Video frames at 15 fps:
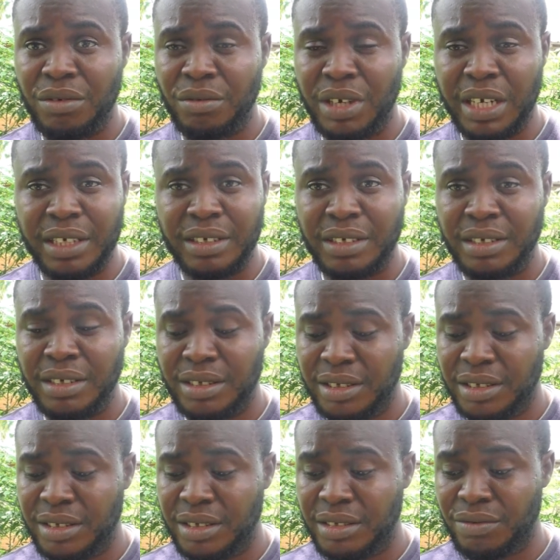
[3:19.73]
well,
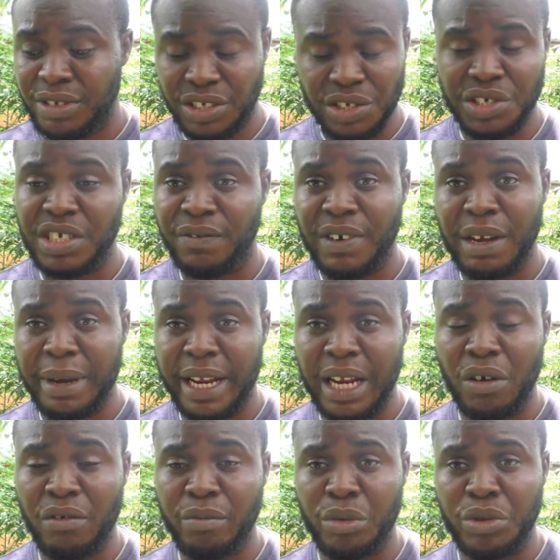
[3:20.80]
we're justified by the
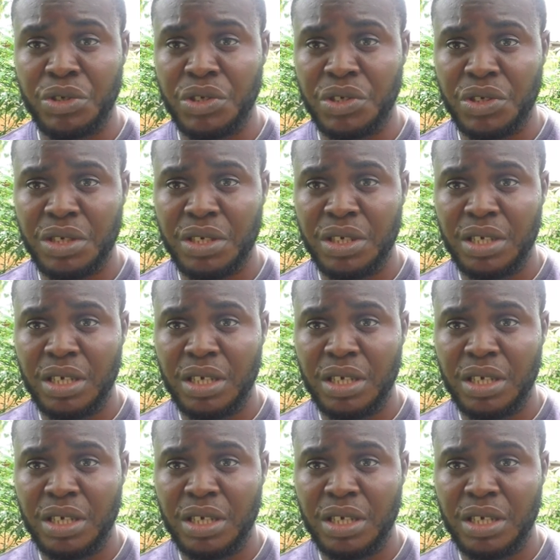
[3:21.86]
law of Moses.